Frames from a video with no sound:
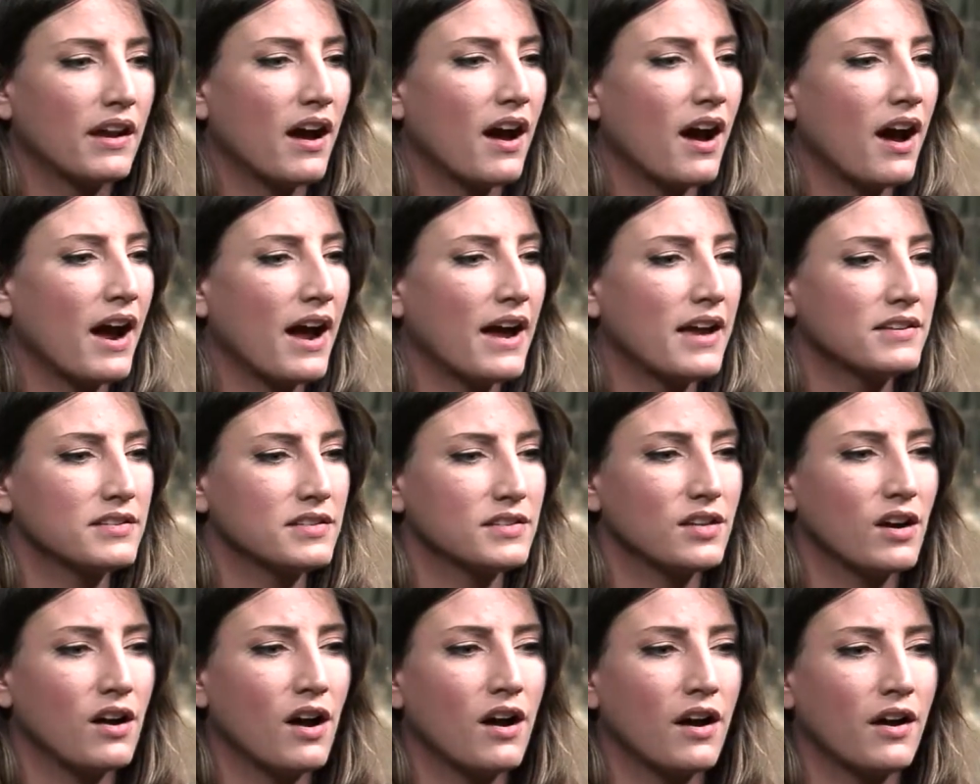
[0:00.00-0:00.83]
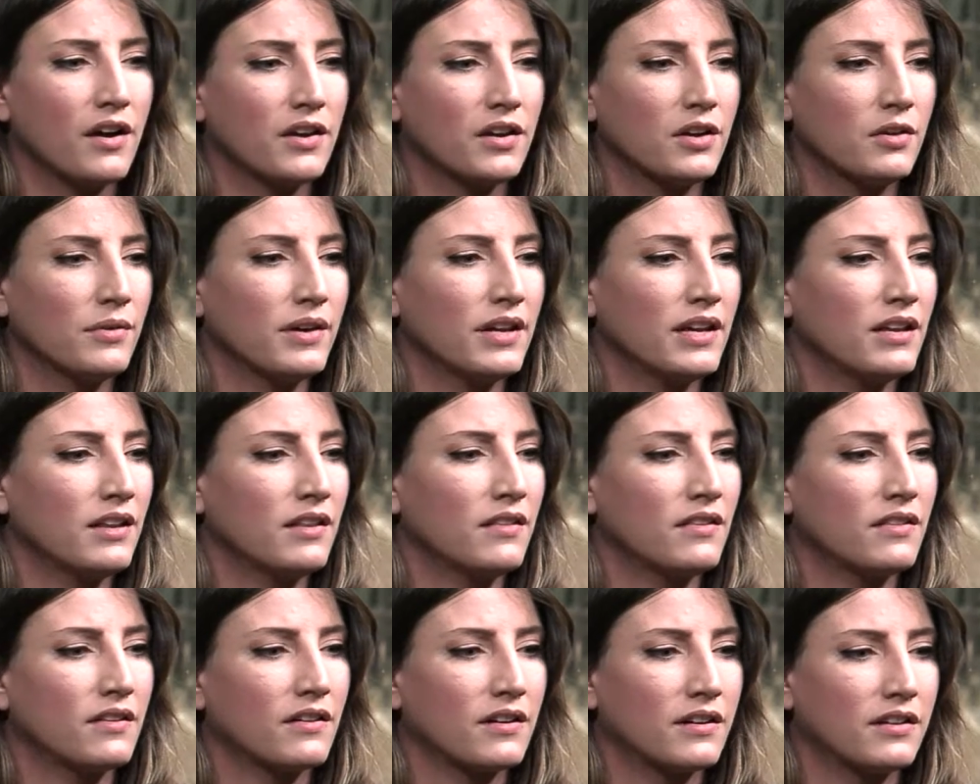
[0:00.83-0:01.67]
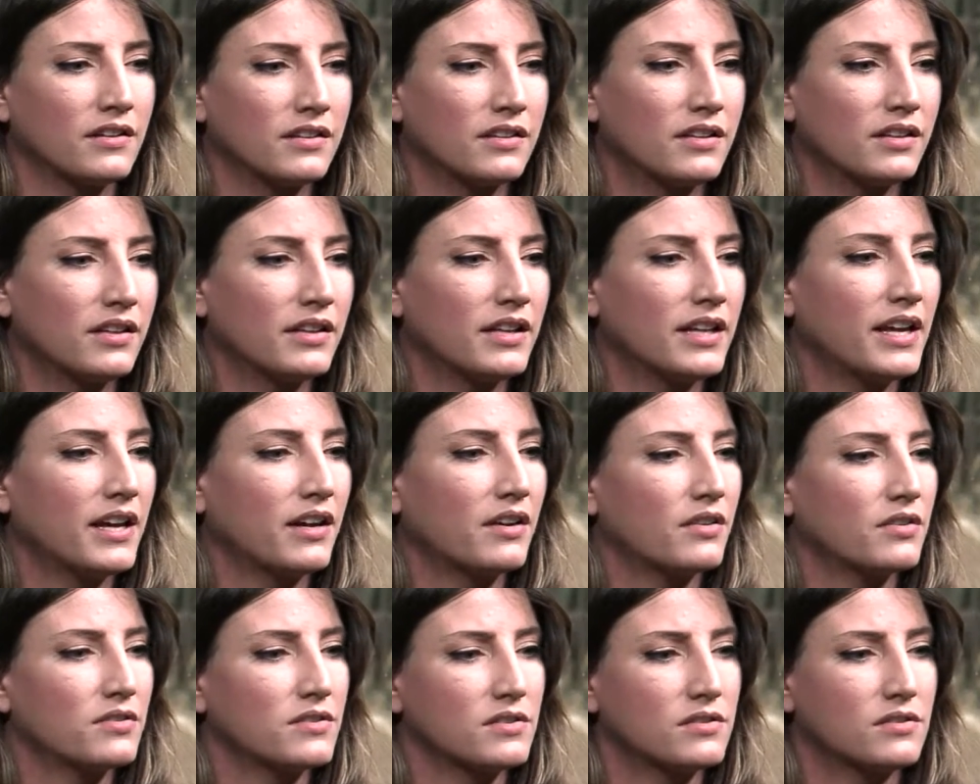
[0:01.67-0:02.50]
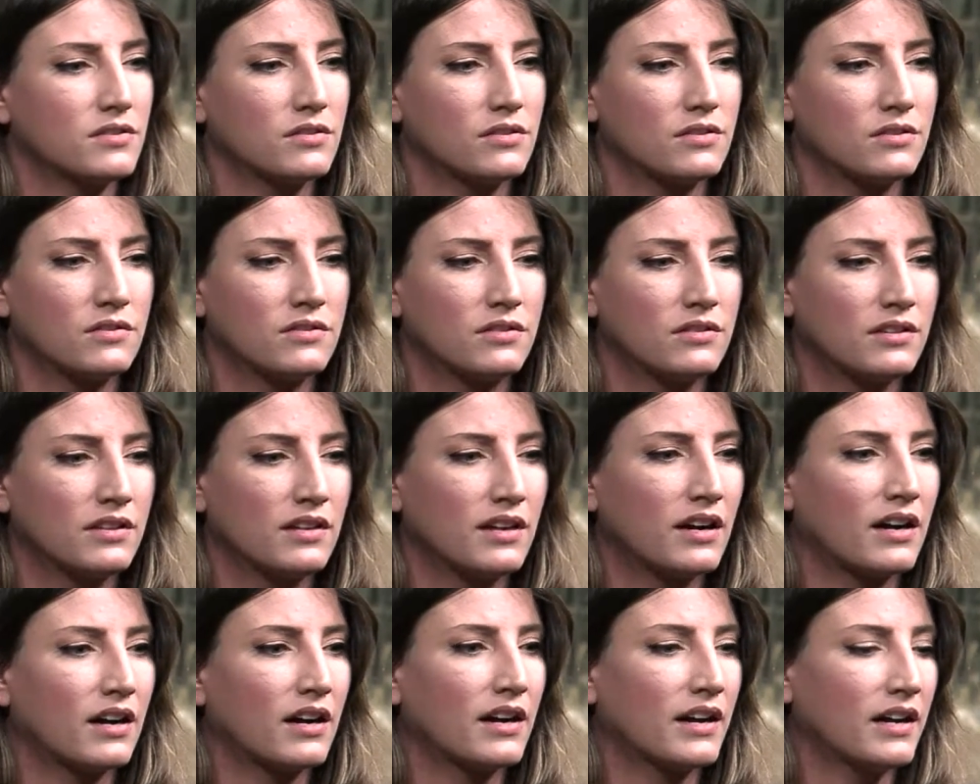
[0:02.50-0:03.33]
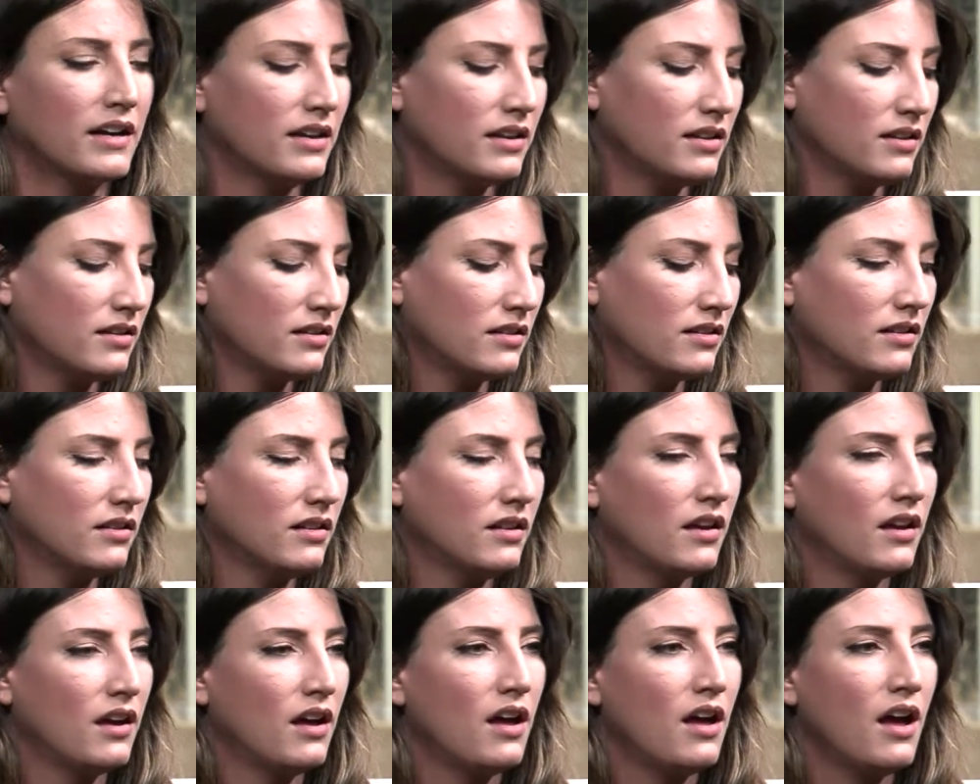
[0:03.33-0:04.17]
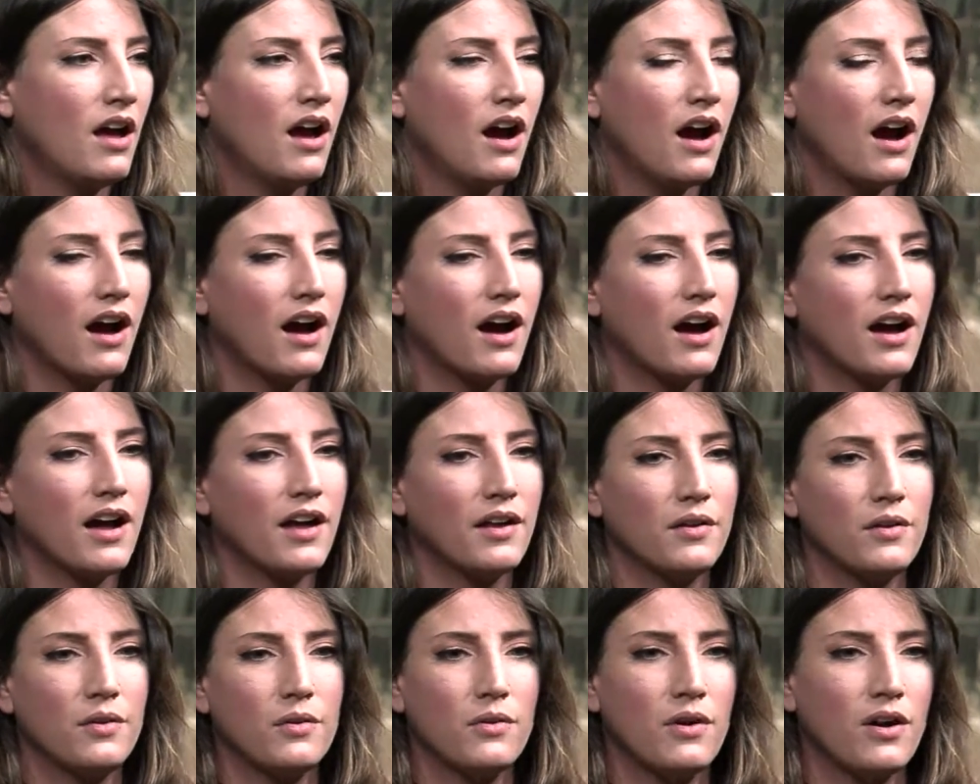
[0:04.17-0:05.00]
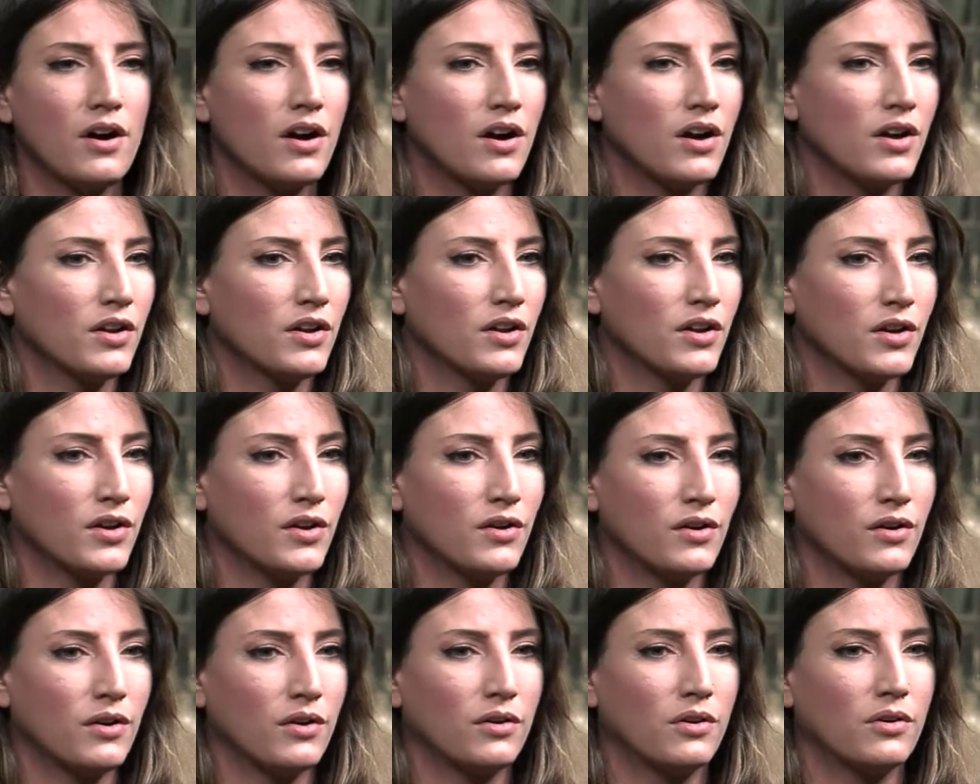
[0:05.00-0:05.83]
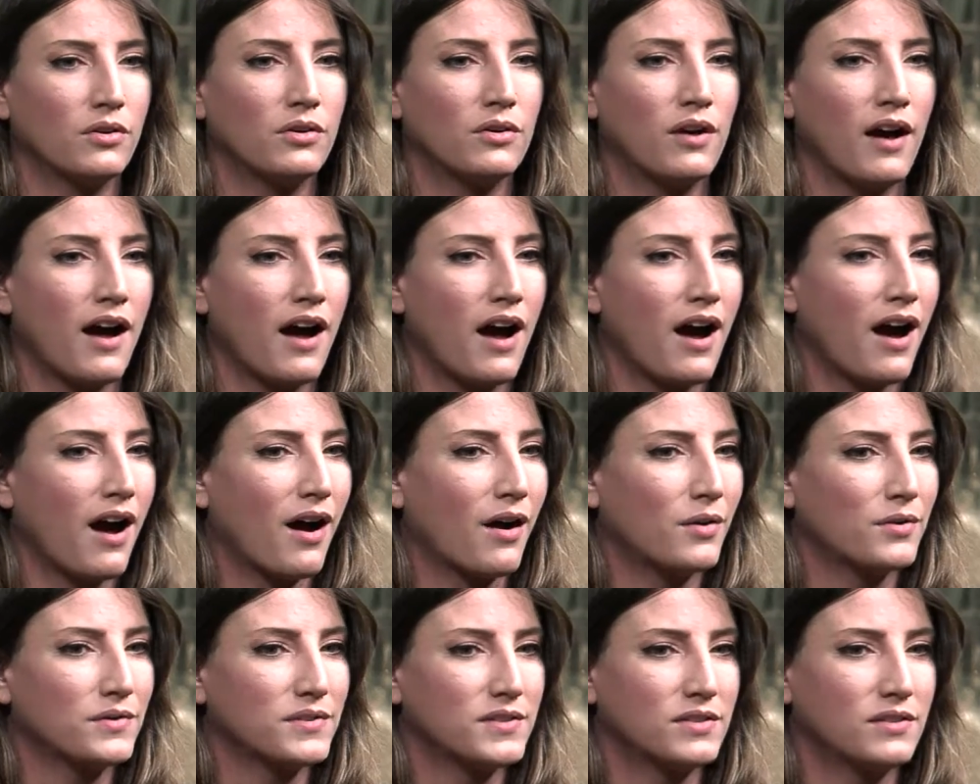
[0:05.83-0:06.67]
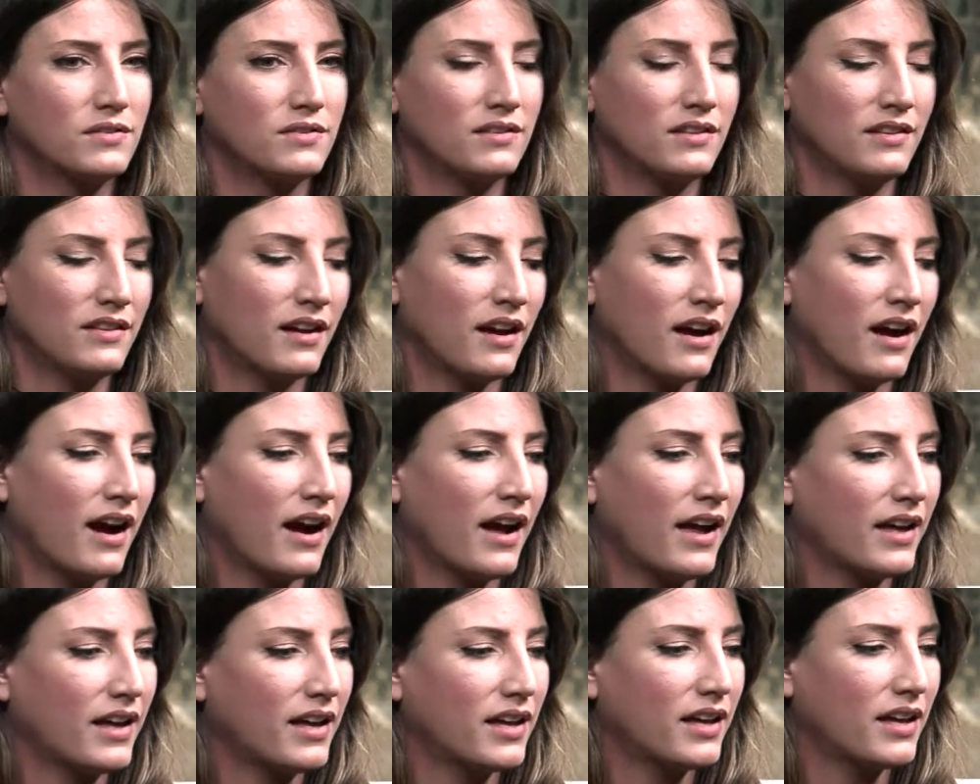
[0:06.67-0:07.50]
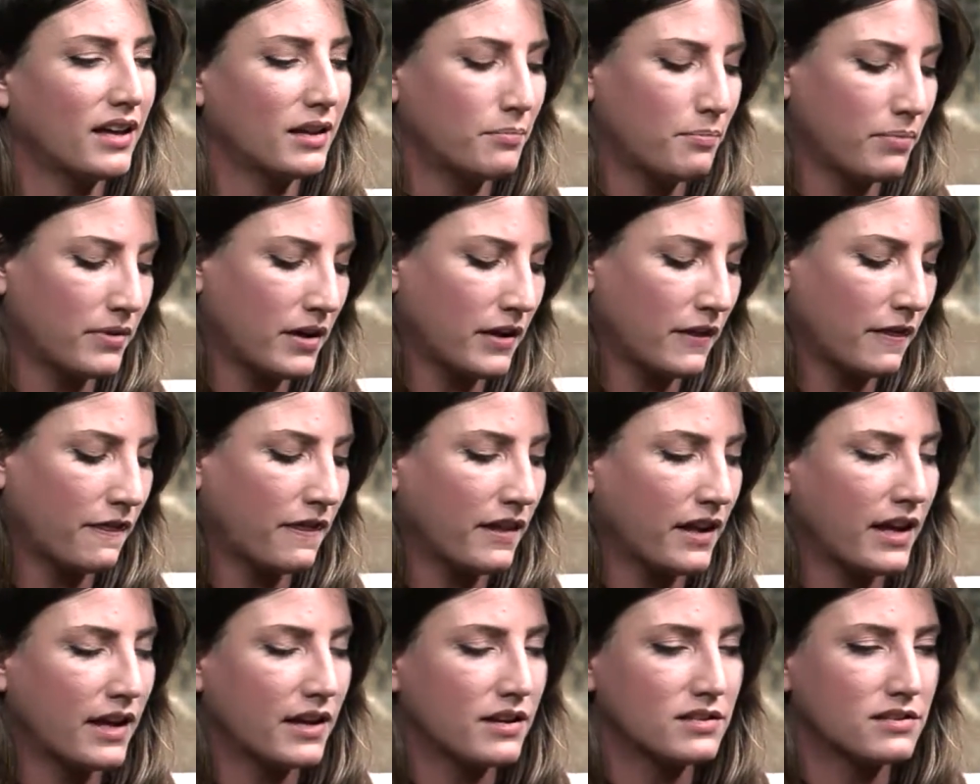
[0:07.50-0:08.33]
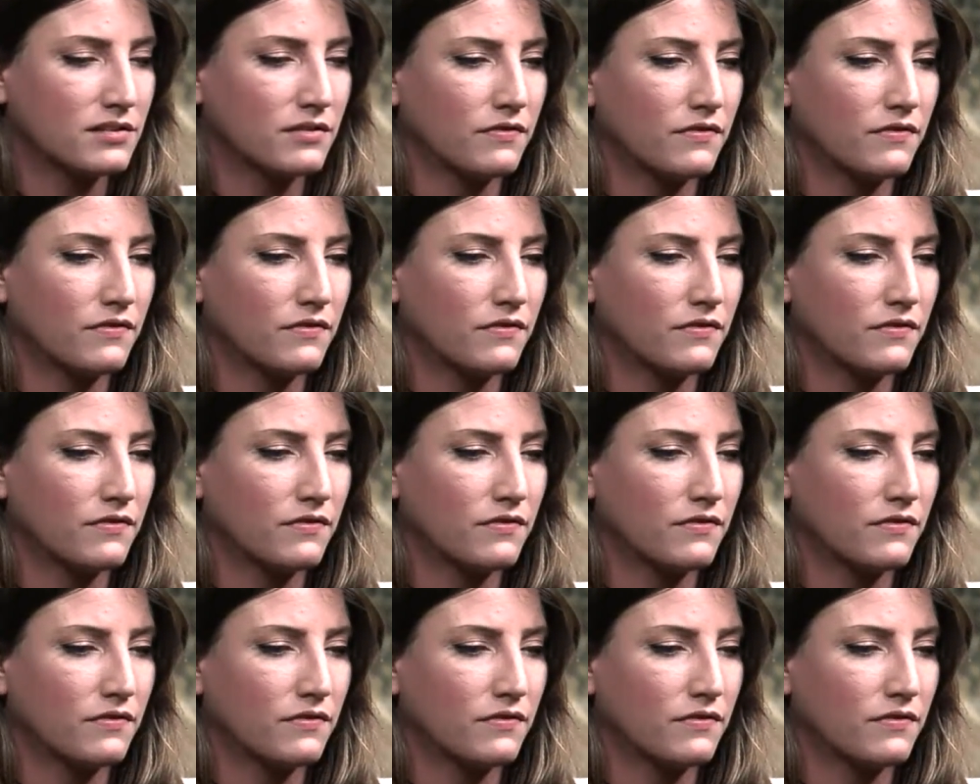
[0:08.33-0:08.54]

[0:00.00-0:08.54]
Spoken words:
I saw you in the liquor store line. I don't wanna go out tonight, but this